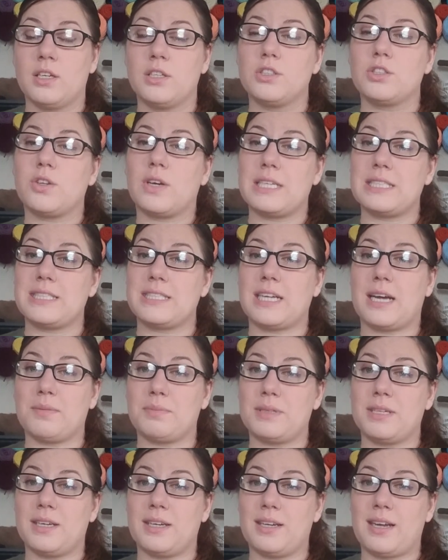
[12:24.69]
So I
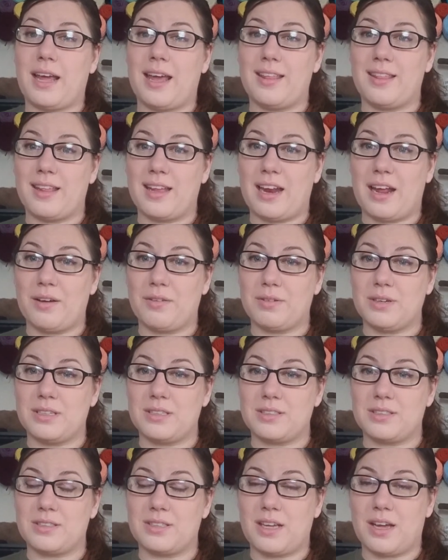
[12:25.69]
stopped it, and then I
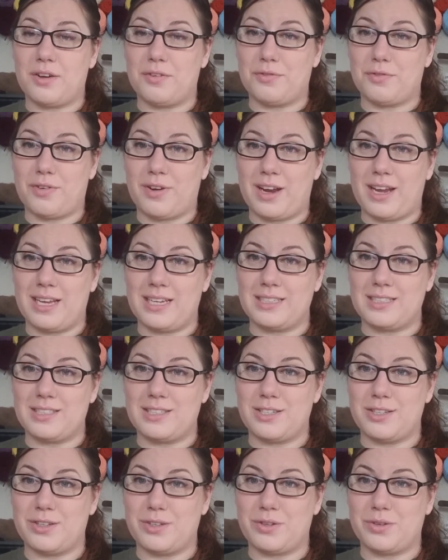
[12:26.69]
was afraid
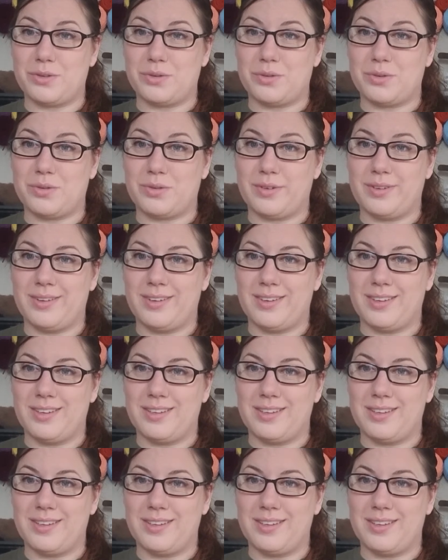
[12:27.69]
to